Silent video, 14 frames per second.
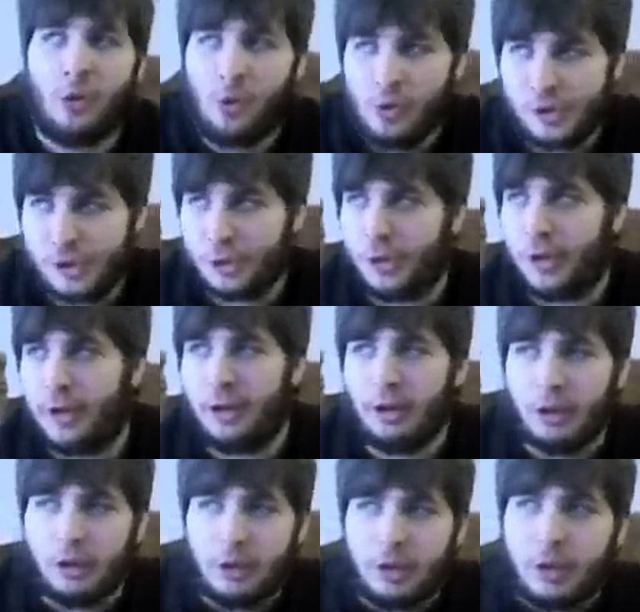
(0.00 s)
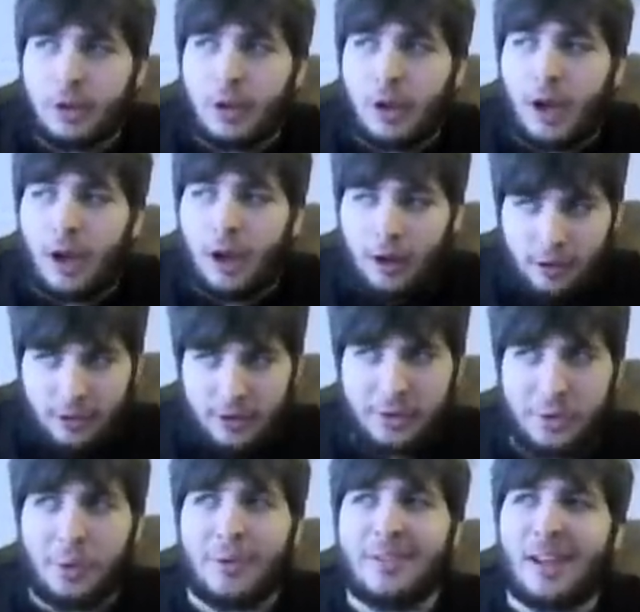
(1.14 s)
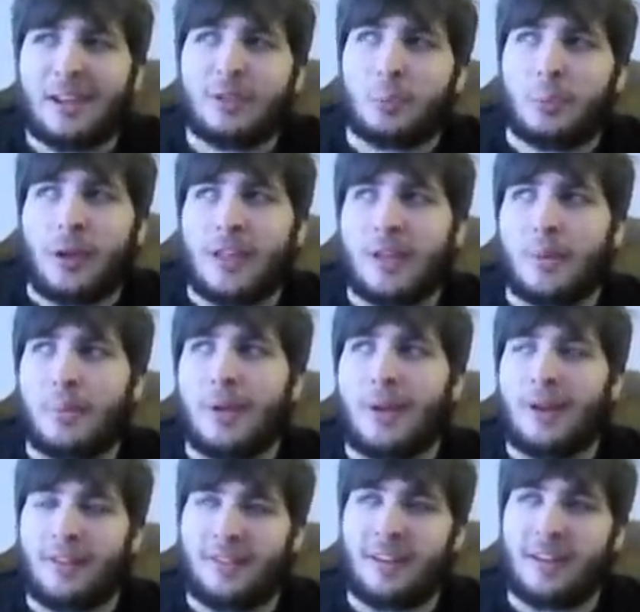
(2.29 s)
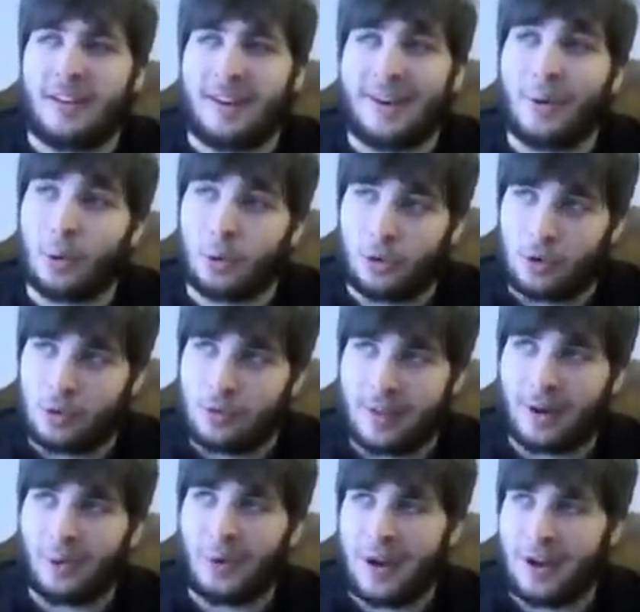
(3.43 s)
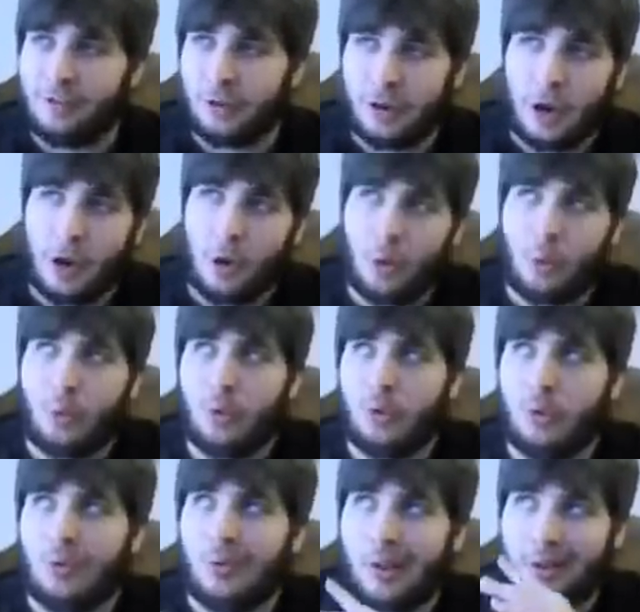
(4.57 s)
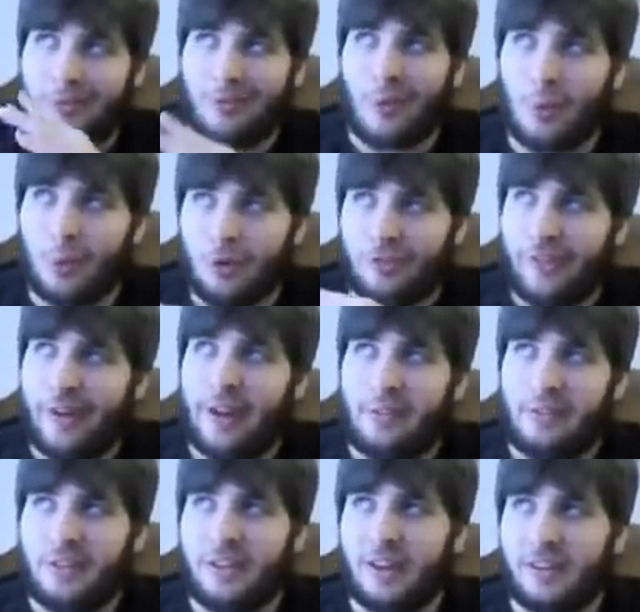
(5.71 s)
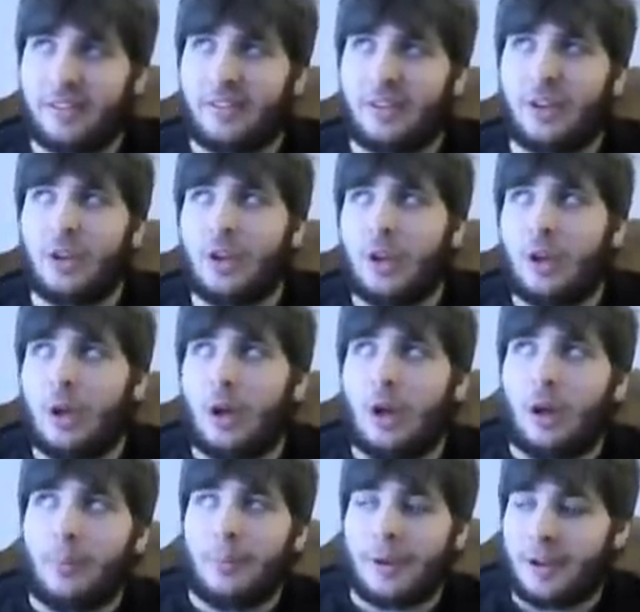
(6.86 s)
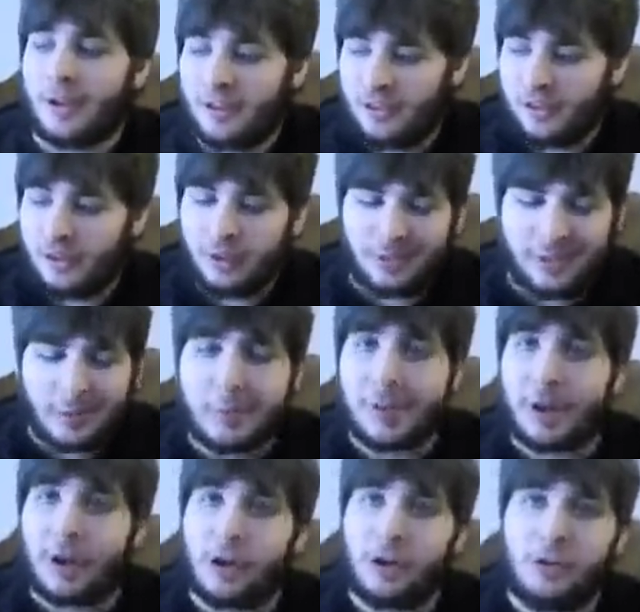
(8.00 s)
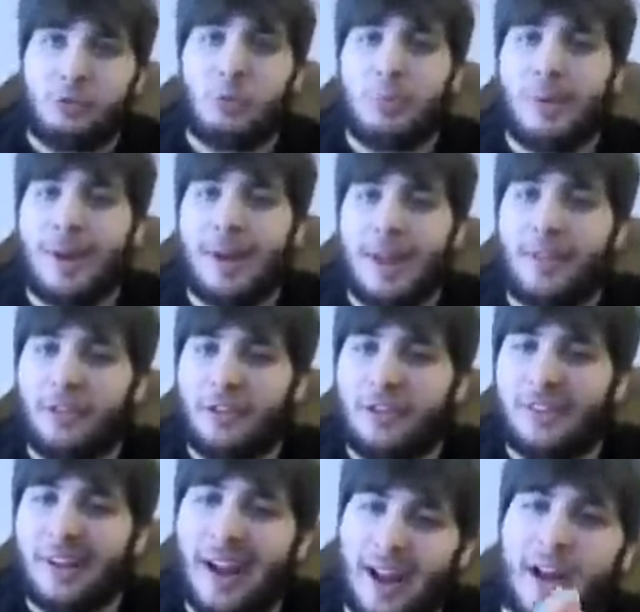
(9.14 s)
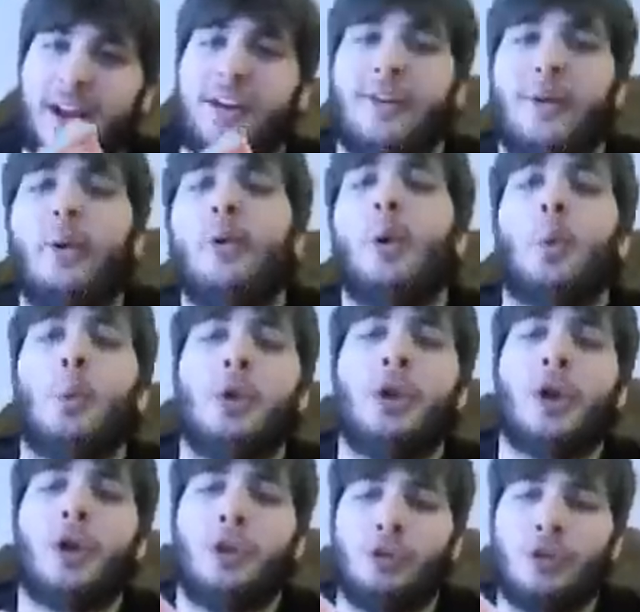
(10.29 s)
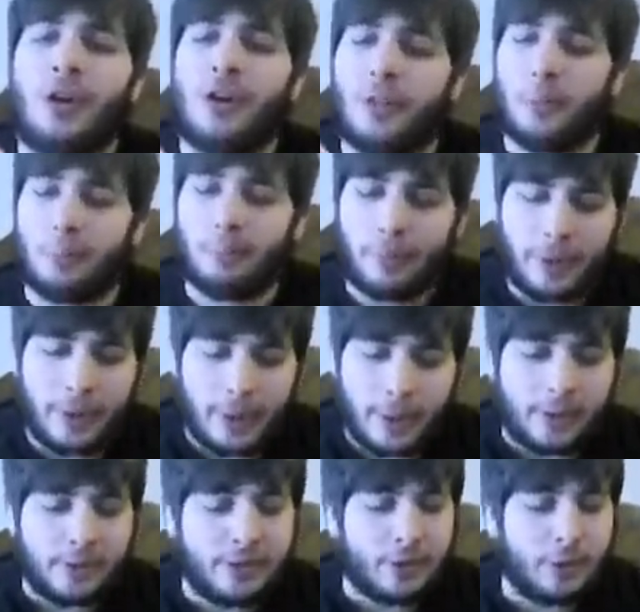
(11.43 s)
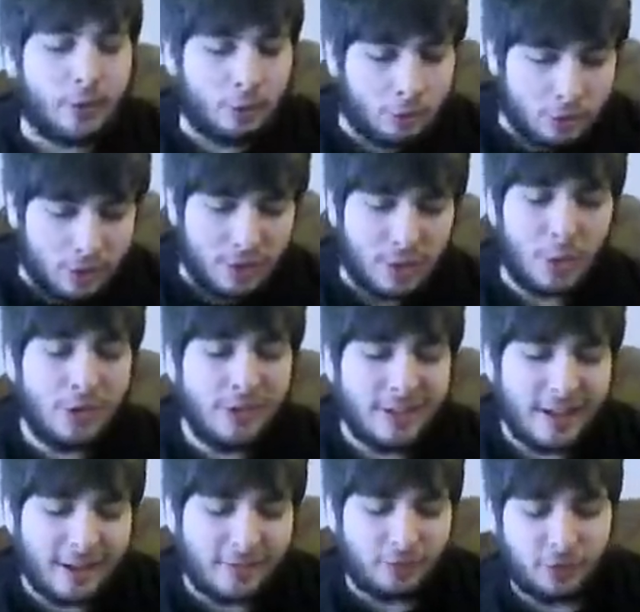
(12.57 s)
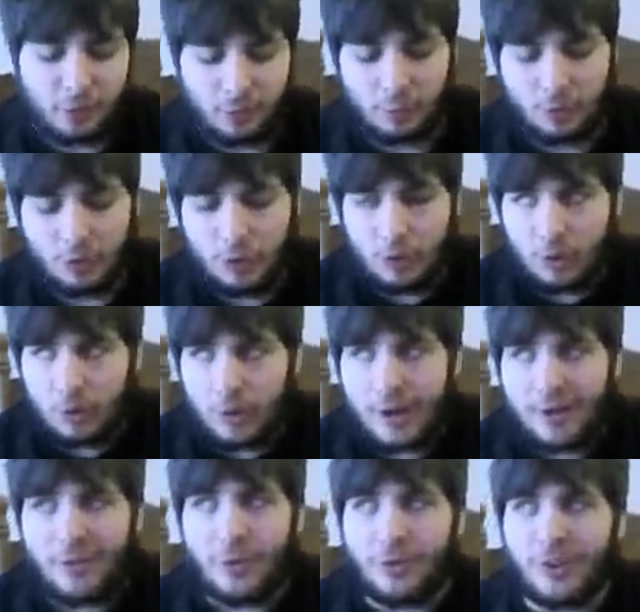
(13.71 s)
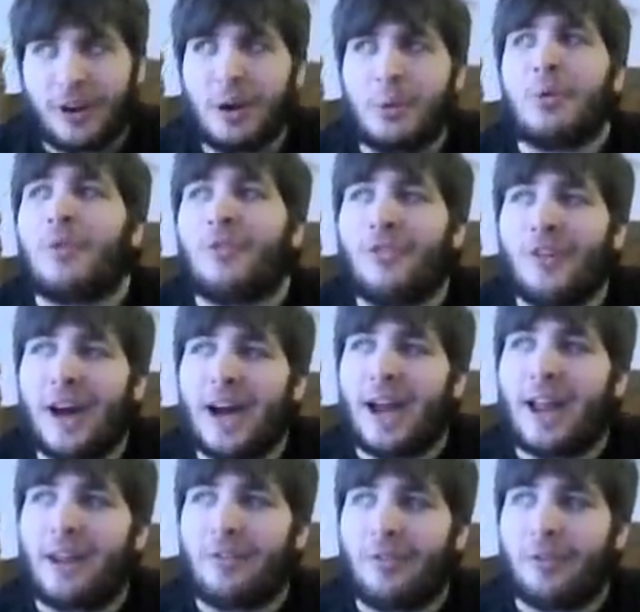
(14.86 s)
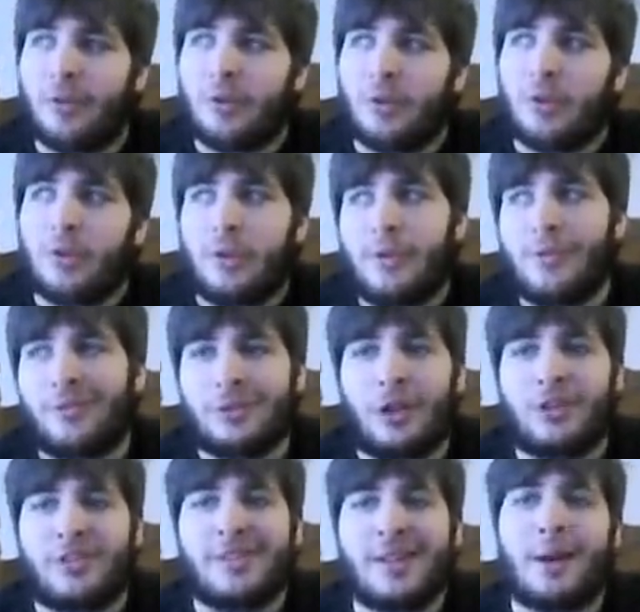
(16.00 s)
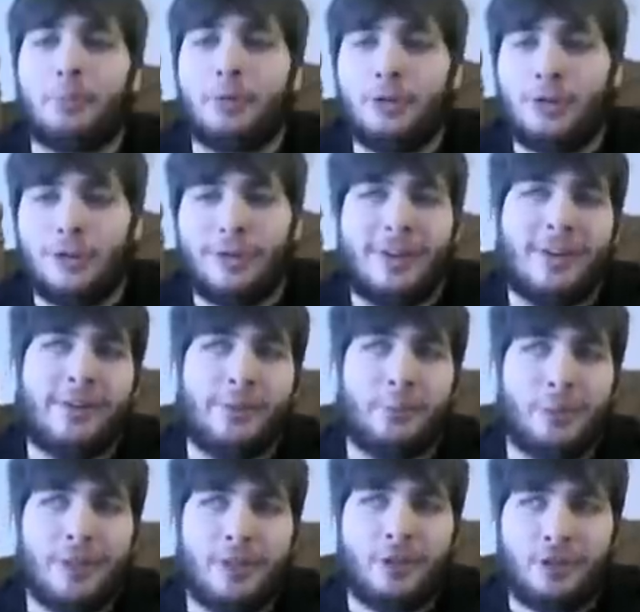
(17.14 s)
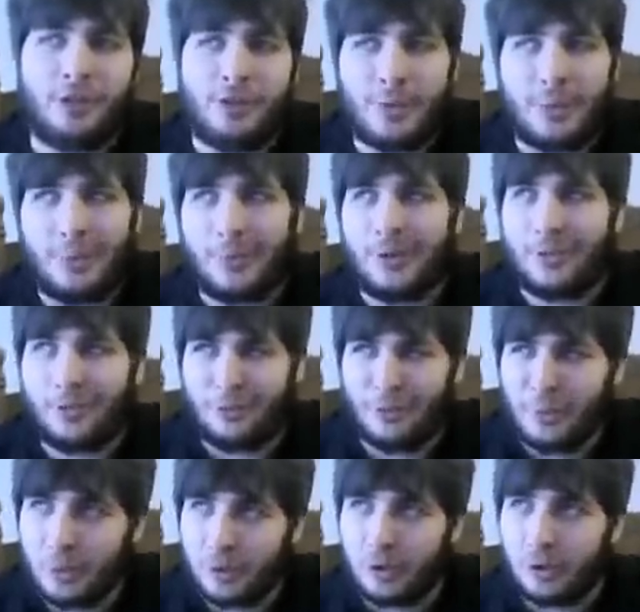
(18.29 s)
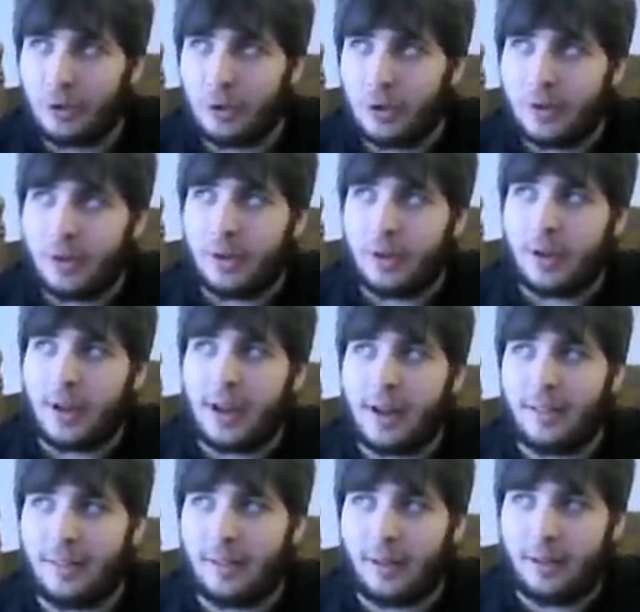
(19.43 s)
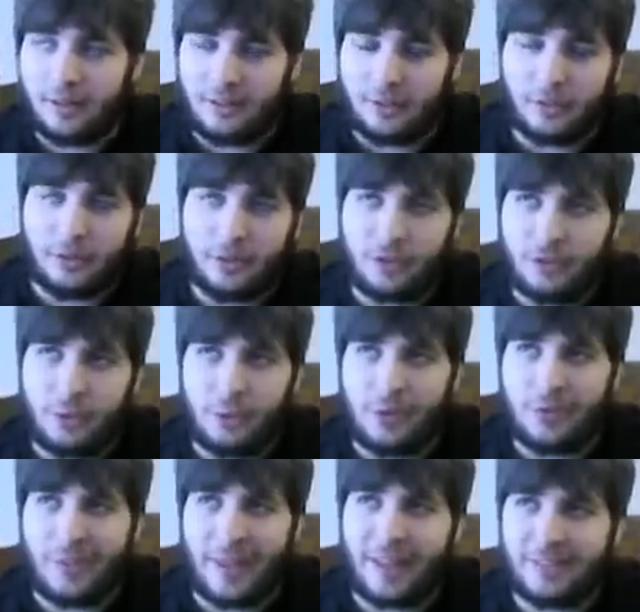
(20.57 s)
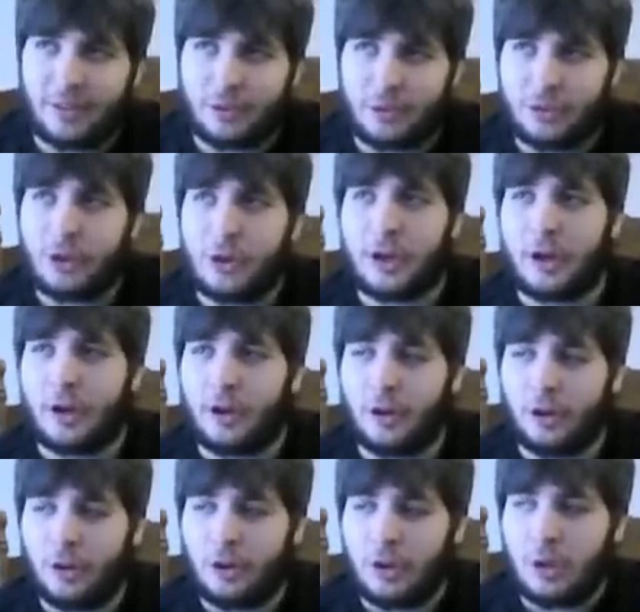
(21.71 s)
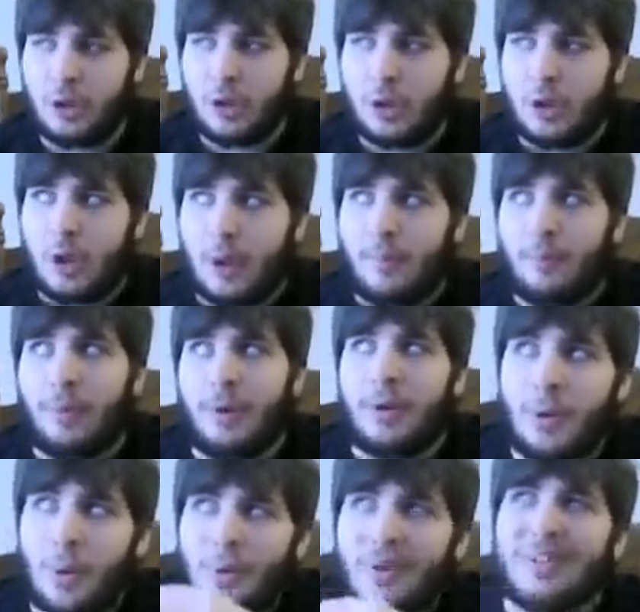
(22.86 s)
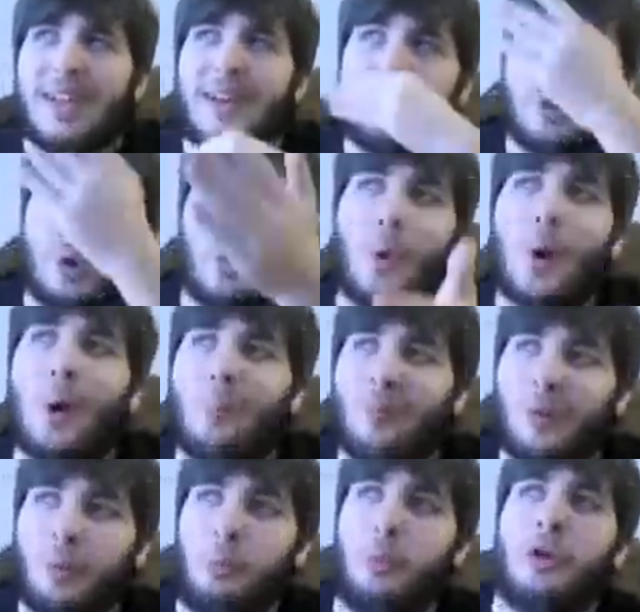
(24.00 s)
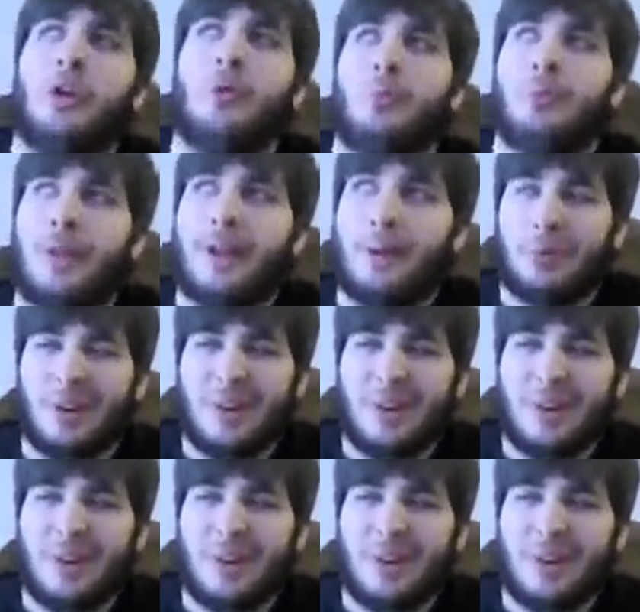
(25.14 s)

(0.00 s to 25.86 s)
a new journey, you always have to play them in ascending order. They don't have to go like 4, 5, 6, because some of the cards will be in the stack and you don't know when you're going to draw them. So you always have to, if you start with a 5, you've lost the opportunity to play the 2, 3, or 4 in a certain suit, if that's your starting card. But you always have to go up from what you played